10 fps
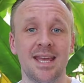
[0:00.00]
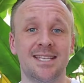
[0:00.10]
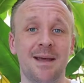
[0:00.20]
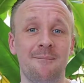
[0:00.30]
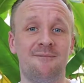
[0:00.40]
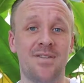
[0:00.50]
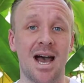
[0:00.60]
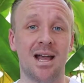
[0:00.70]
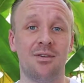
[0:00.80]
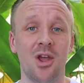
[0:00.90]
Step
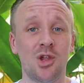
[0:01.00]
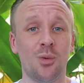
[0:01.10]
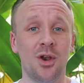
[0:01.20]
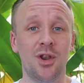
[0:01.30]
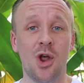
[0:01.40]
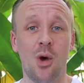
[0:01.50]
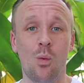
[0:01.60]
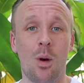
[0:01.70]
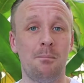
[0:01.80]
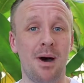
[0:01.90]
5, you want to know
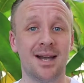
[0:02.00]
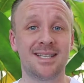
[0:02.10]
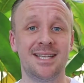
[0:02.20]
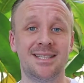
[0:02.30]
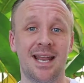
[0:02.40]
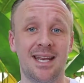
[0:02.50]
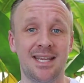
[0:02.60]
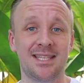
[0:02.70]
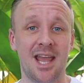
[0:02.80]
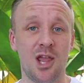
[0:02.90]
what marketing
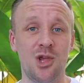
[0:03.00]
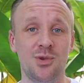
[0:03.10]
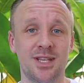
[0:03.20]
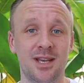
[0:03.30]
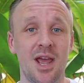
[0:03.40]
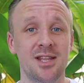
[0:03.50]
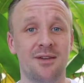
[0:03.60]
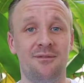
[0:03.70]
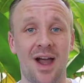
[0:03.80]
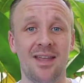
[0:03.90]
techniques they are using
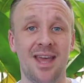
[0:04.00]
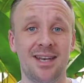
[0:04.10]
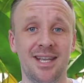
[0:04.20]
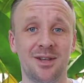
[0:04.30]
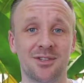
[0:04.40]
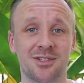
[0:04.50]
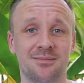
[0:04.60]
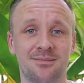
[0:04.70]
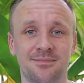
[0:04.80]
to find their deals.